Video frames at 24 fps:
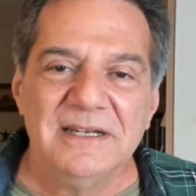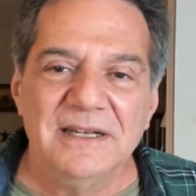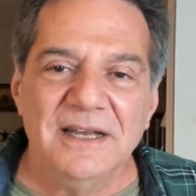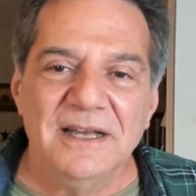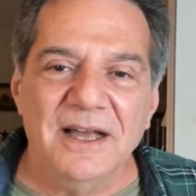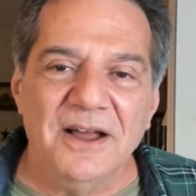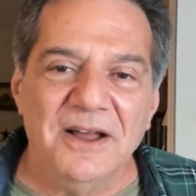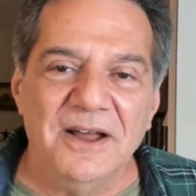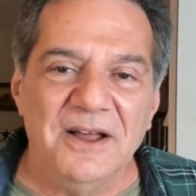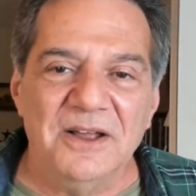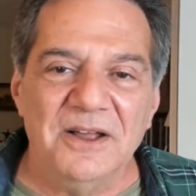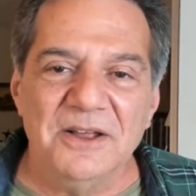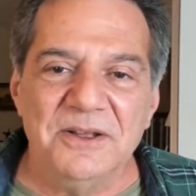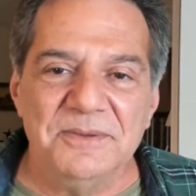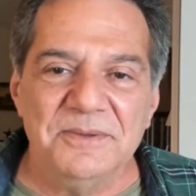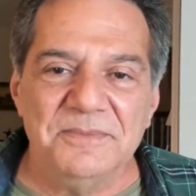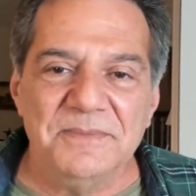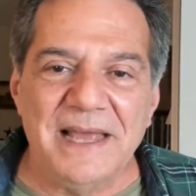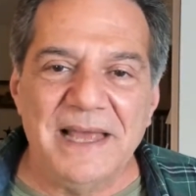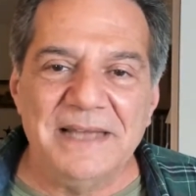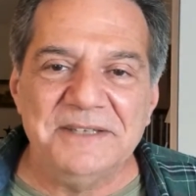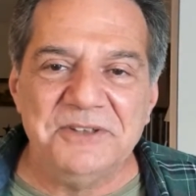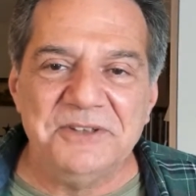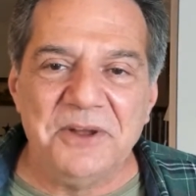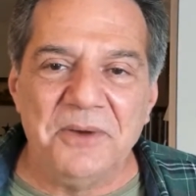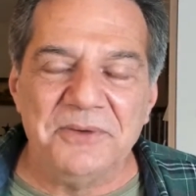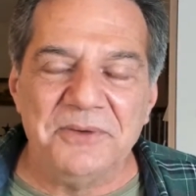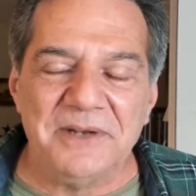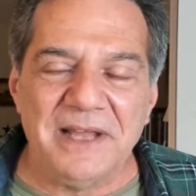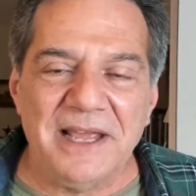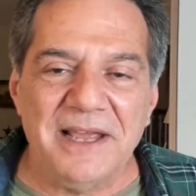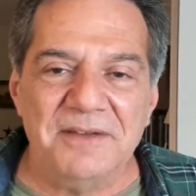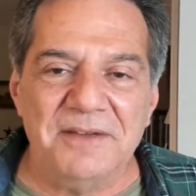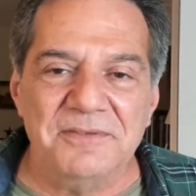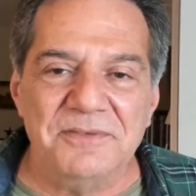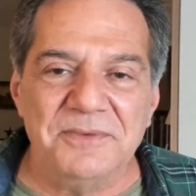I don't
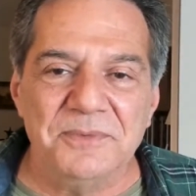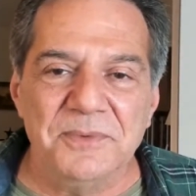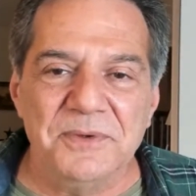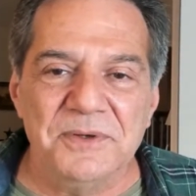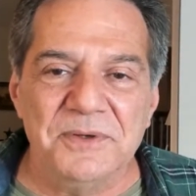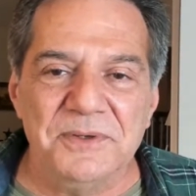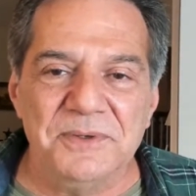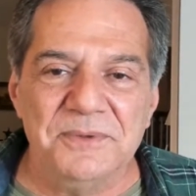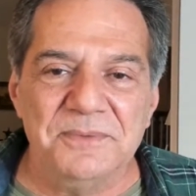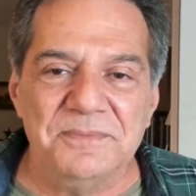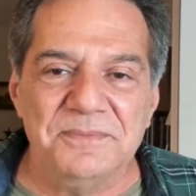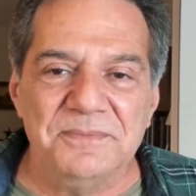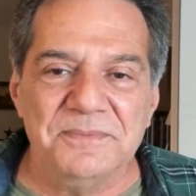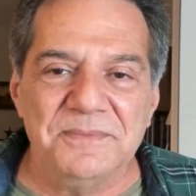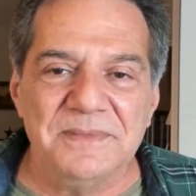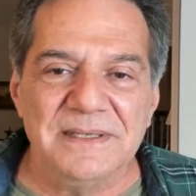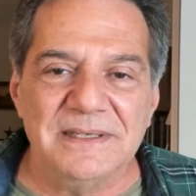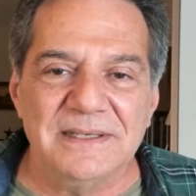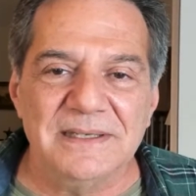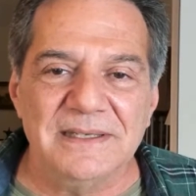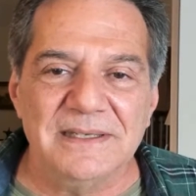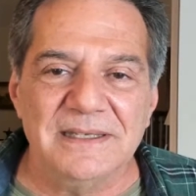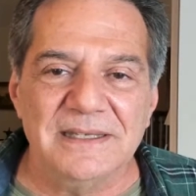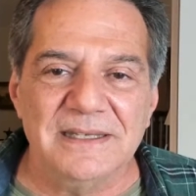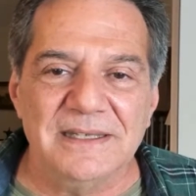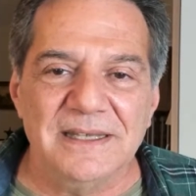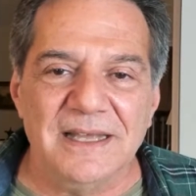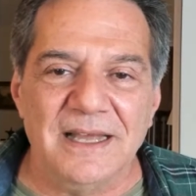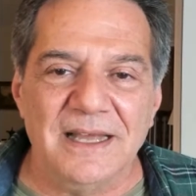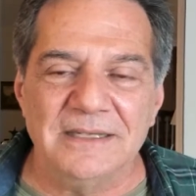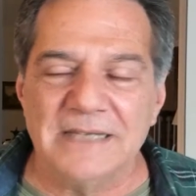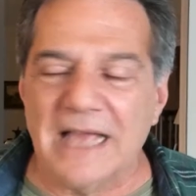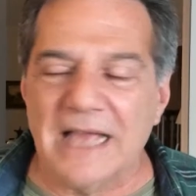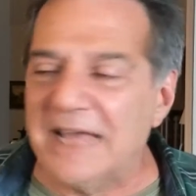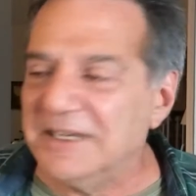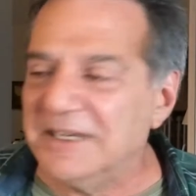have a room.
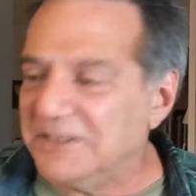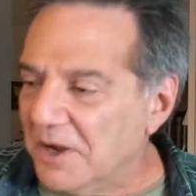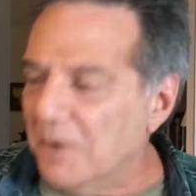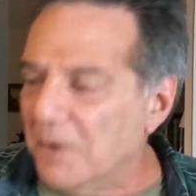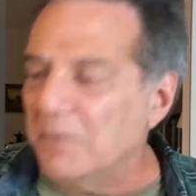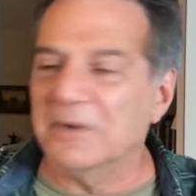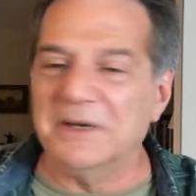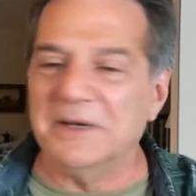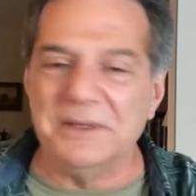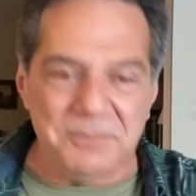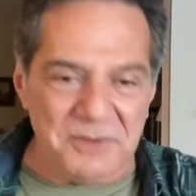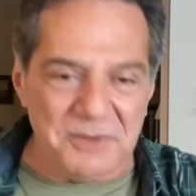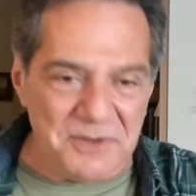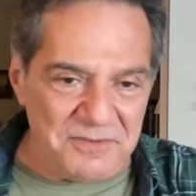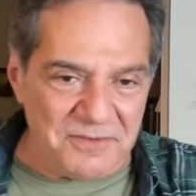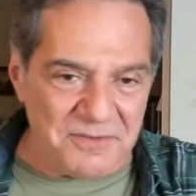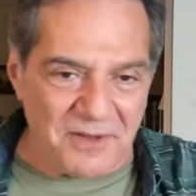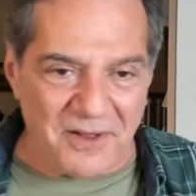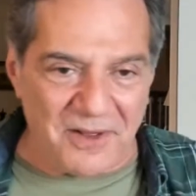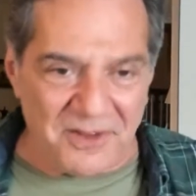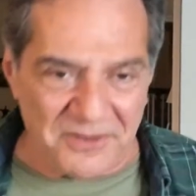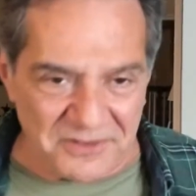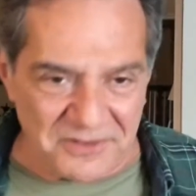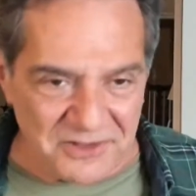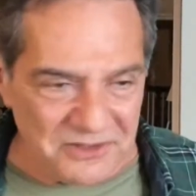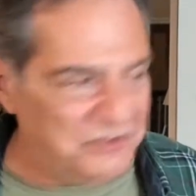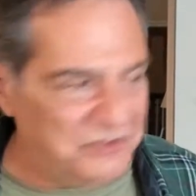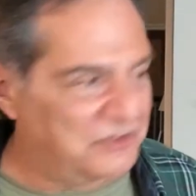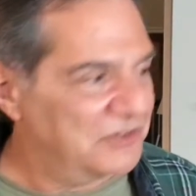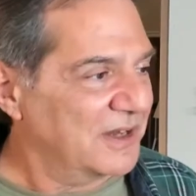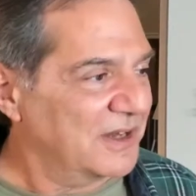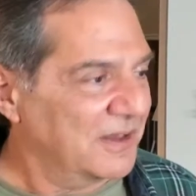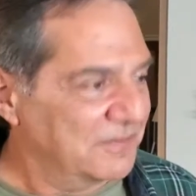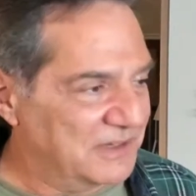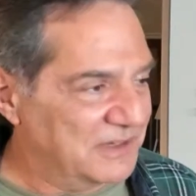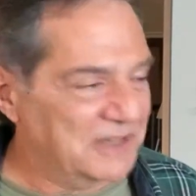I don't want to move all this
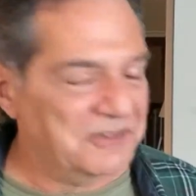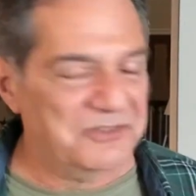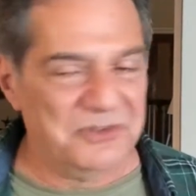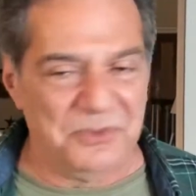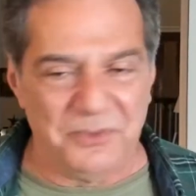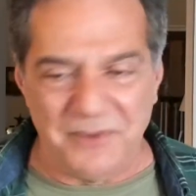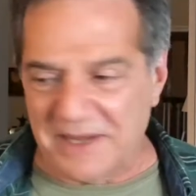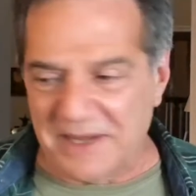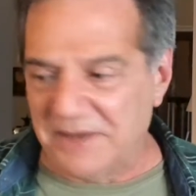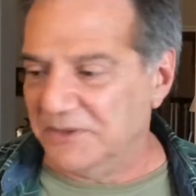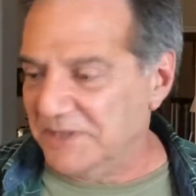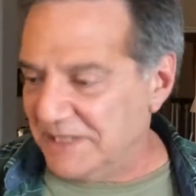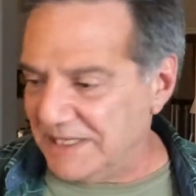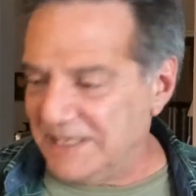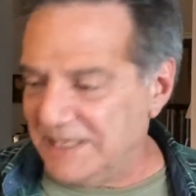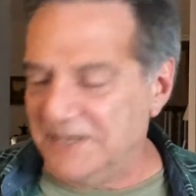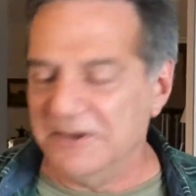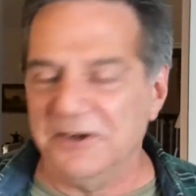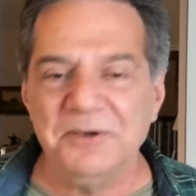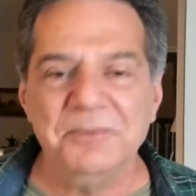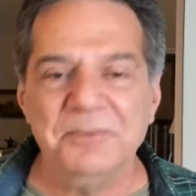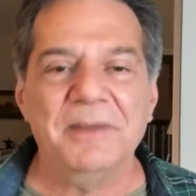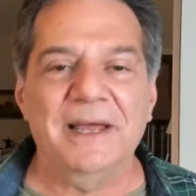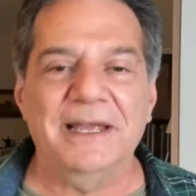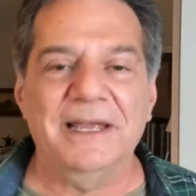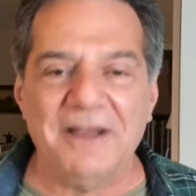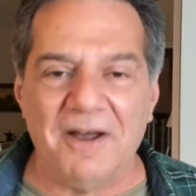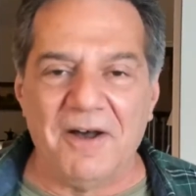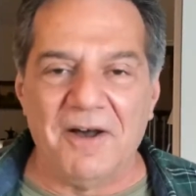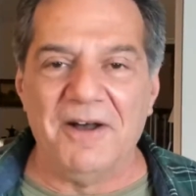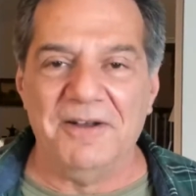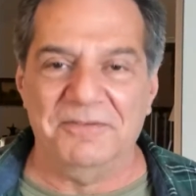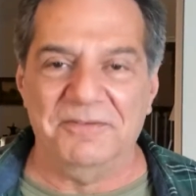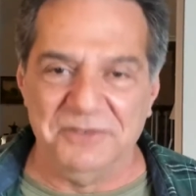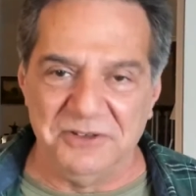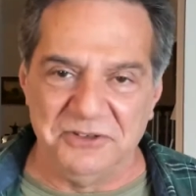stuff that's around here in my
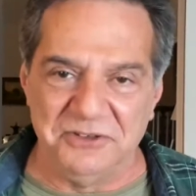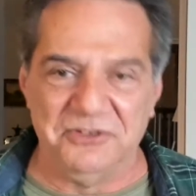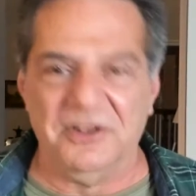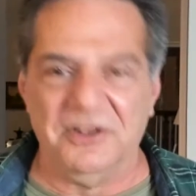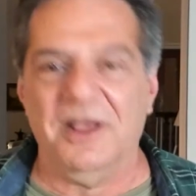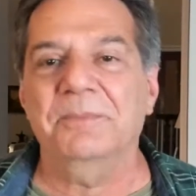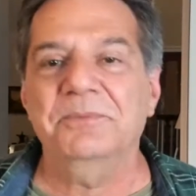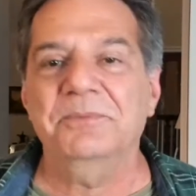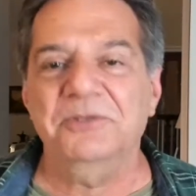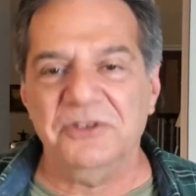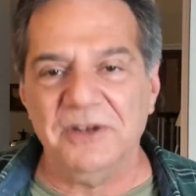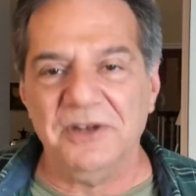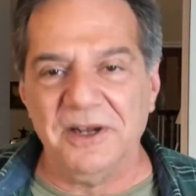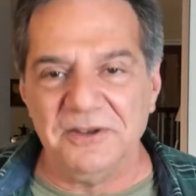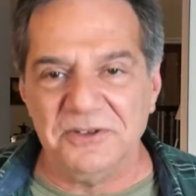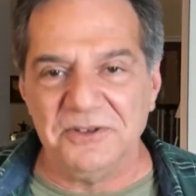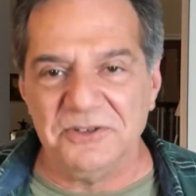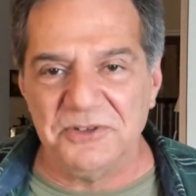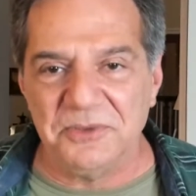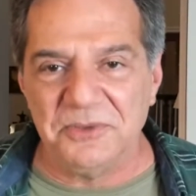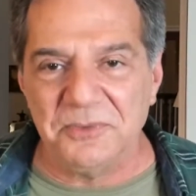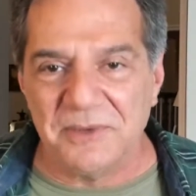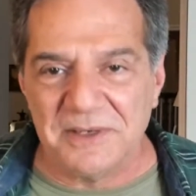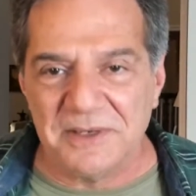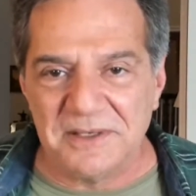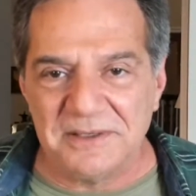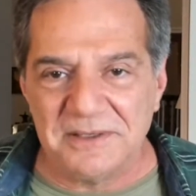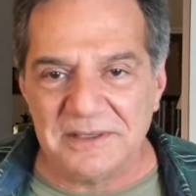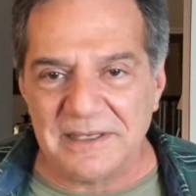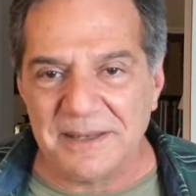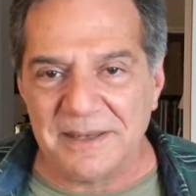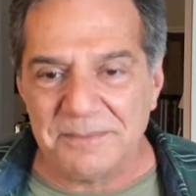office upstairs to one of the